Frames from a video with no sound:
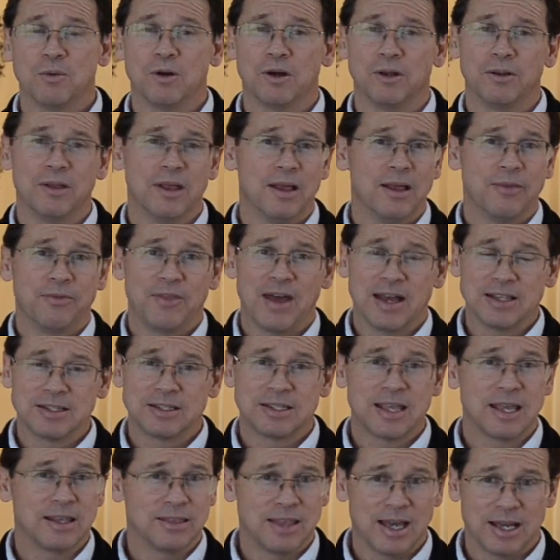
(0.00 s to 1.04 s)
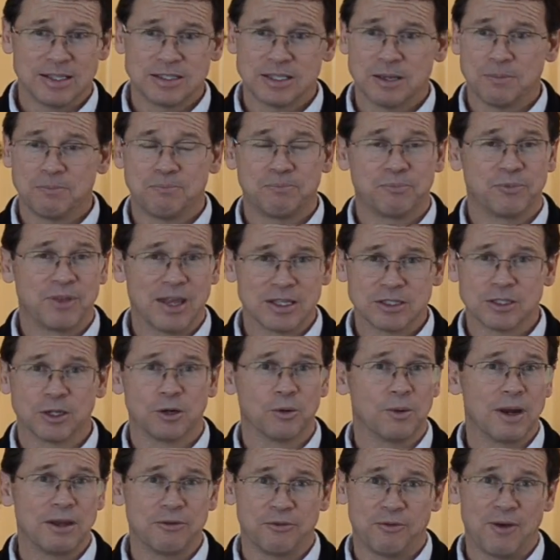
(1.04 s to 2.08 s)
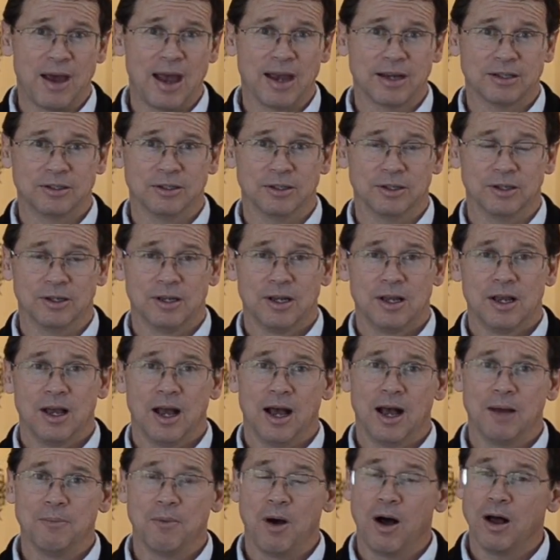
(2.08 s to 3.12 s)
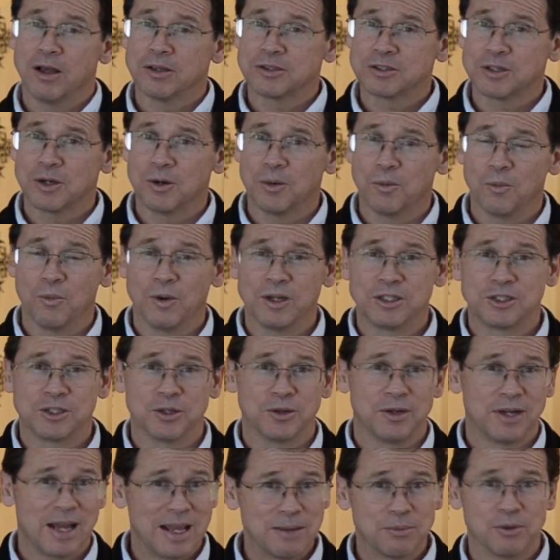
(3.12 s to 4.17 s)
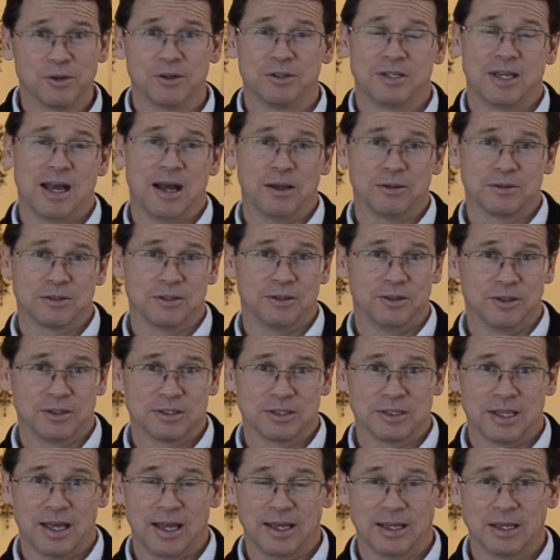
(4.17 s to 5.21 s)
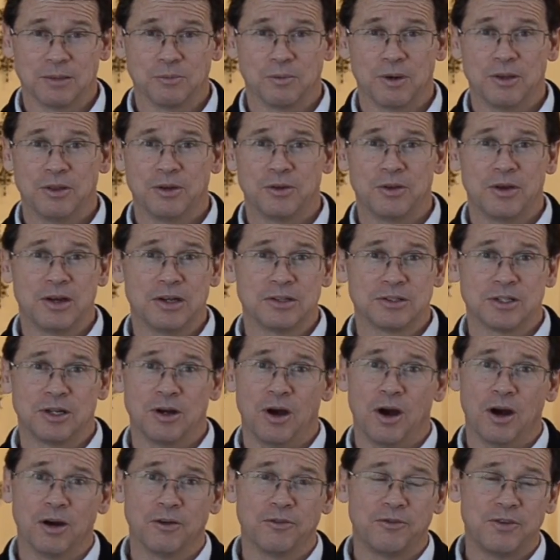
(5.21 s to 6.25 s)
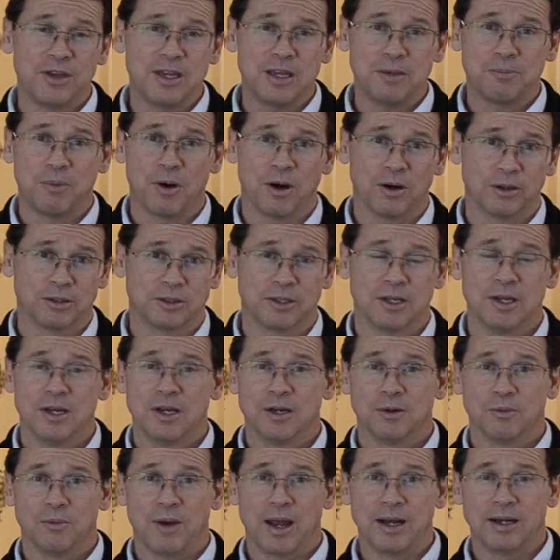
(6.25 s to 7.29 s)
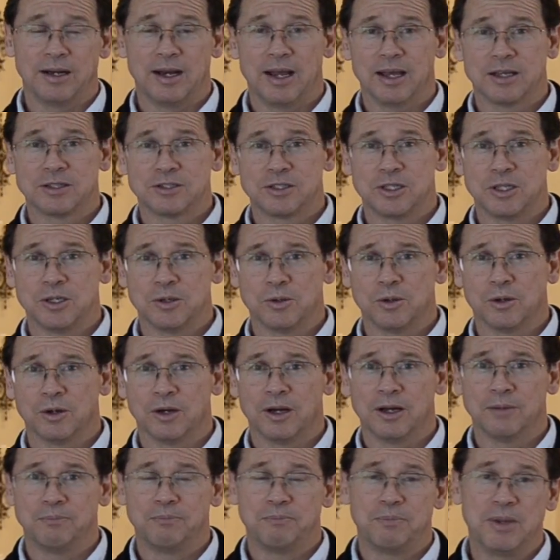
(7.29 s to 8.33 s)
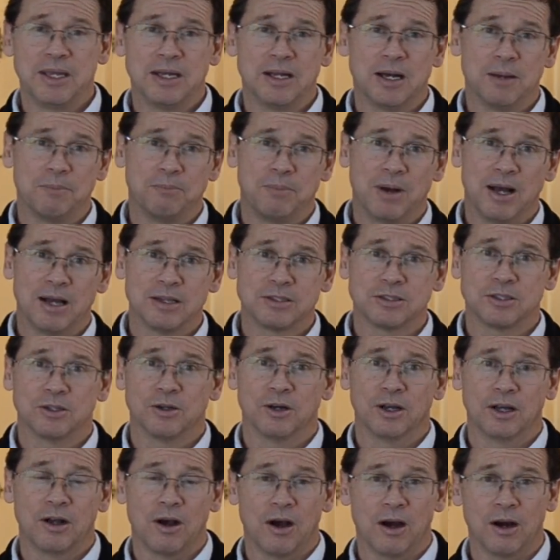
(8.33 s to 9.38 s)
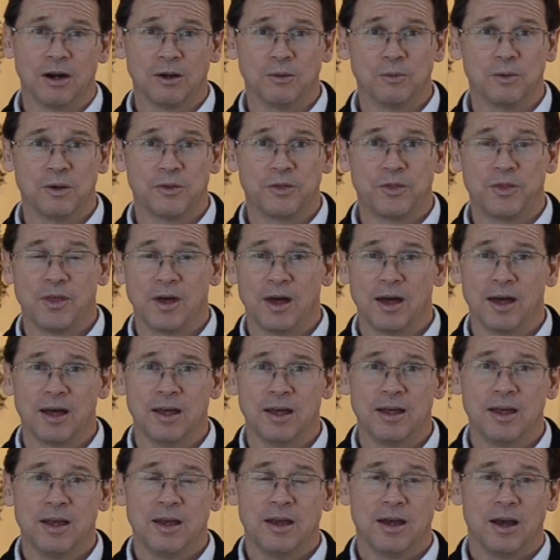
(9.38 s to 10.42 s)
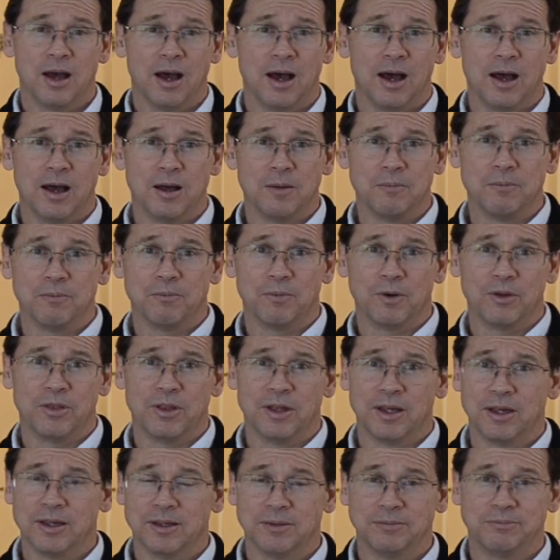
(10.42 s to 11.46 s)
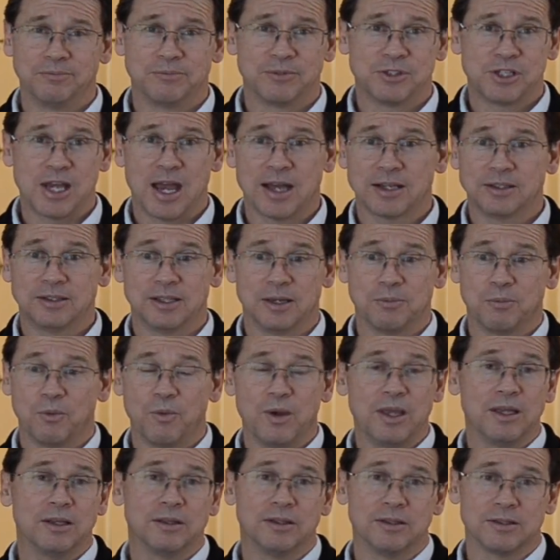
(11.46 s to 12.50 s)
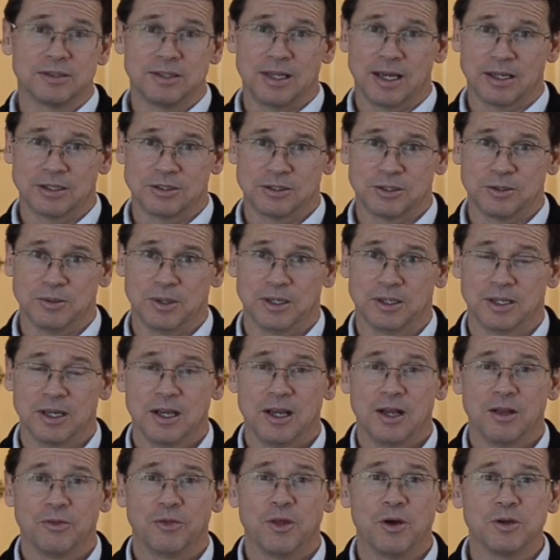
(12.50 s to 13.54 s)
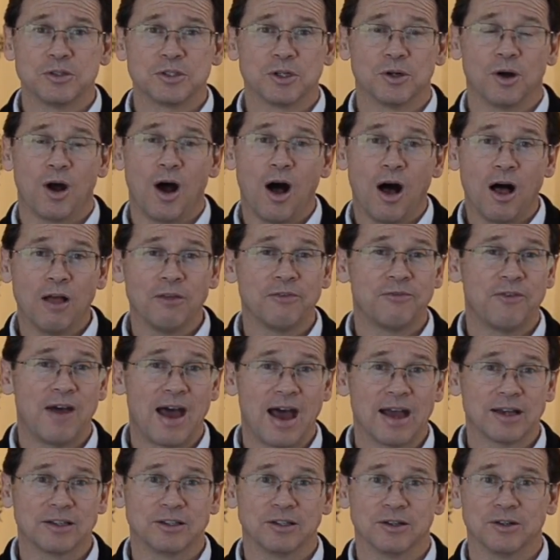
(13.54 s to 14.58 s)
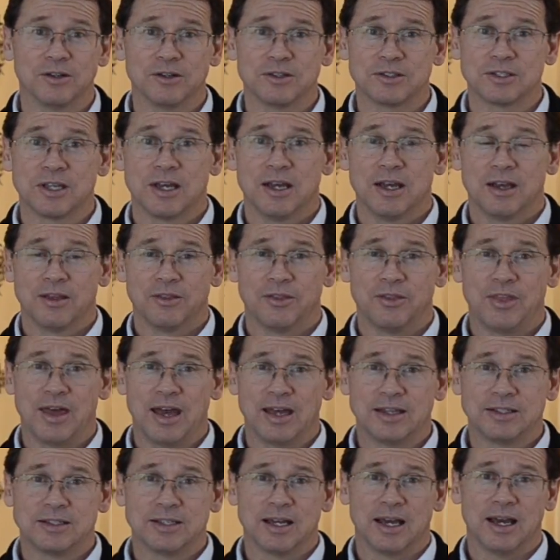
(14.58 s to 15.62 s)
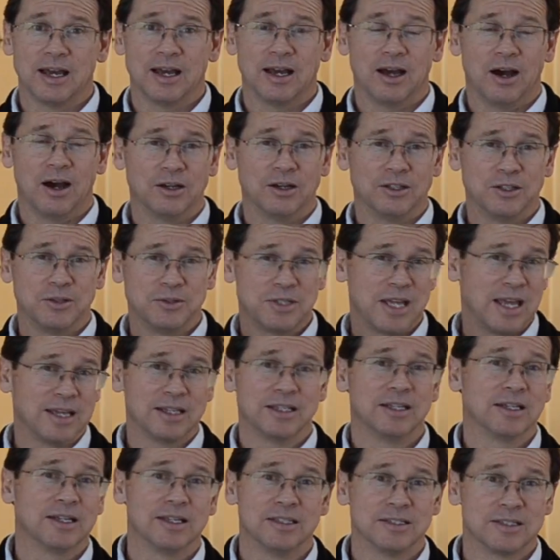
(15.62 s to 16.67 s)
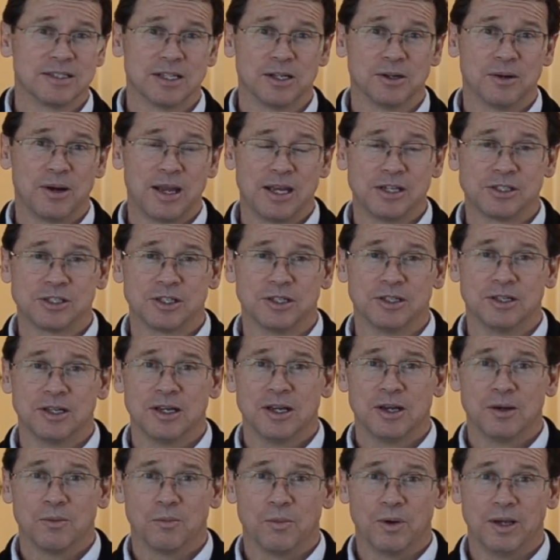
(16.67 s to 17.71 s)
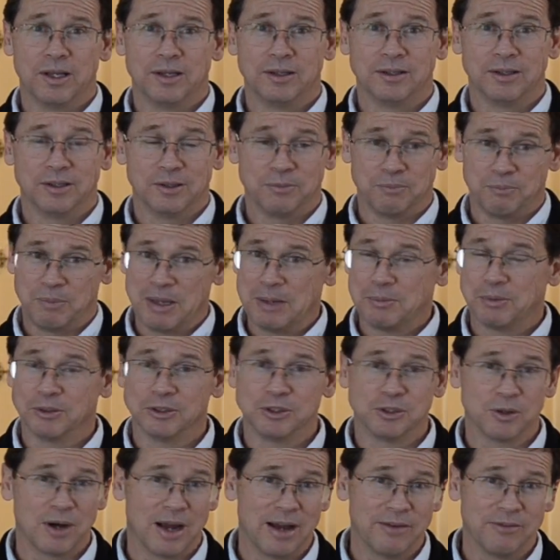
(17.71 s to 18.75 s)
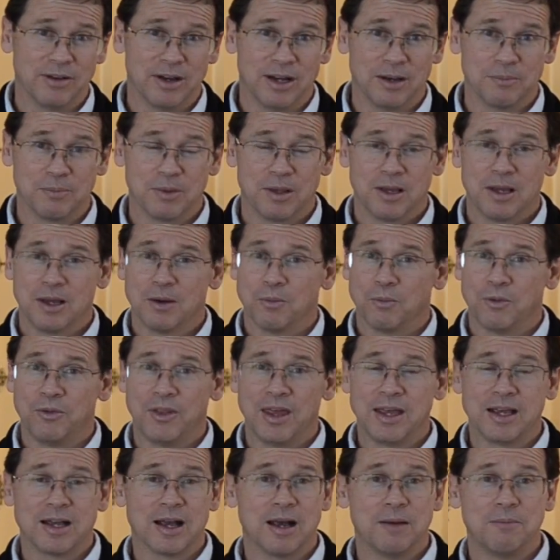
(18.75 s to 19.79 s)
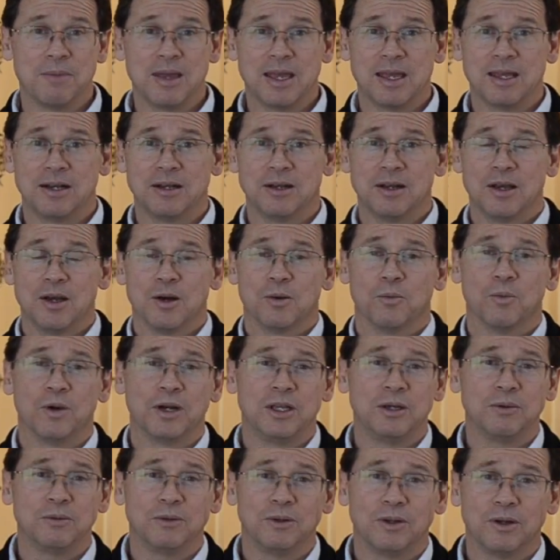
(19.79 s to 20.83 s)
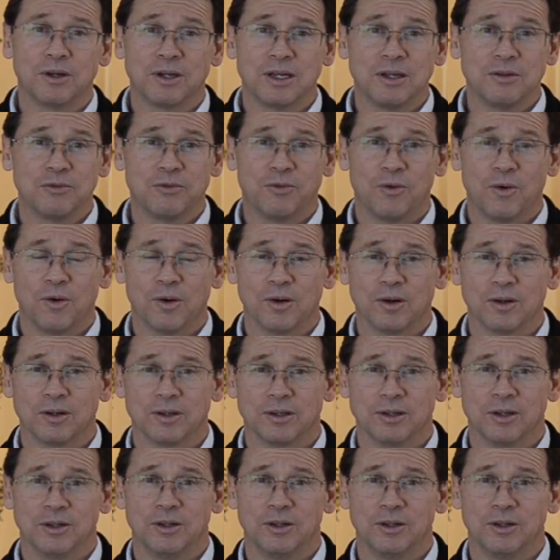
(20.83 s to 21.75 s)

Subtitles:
Well, that's a great factor. Also, what your neighbor's house looks like, and whether there's an RV parked right next to you, or a beat-up bus, or a car with a jacked-up wheels next to it. Those are all factors that you take into consideration when people drive up. When they come in, what are you looking for?